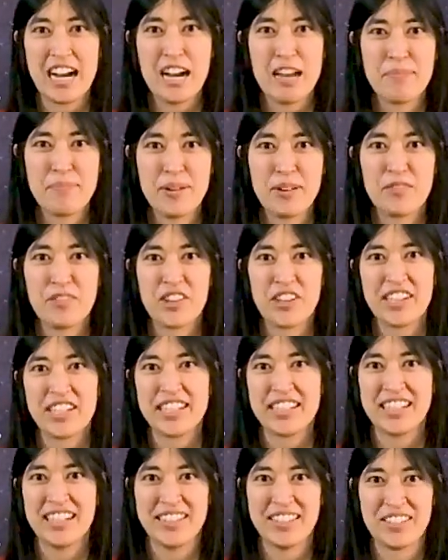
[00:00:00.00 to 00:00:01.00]
I've Been
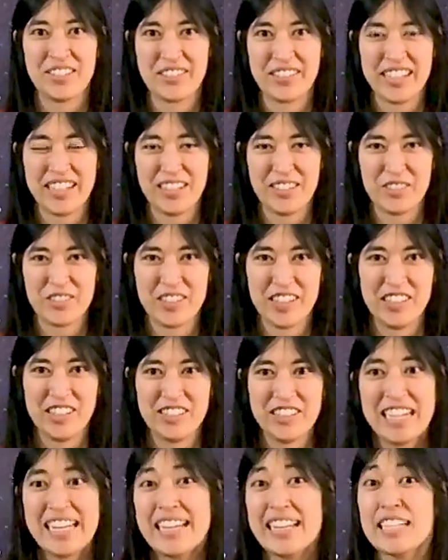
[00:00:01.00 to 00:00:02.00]
Working on the
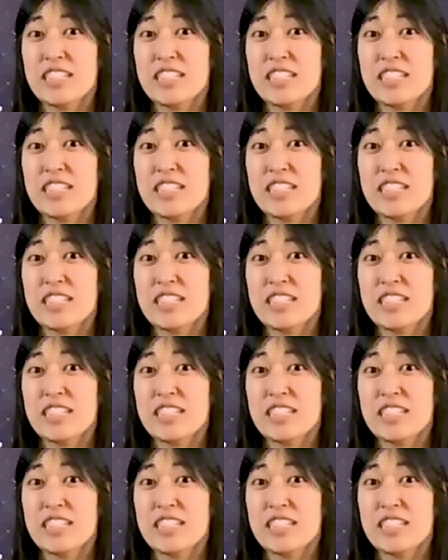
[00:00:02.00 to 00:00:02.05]
Railroad.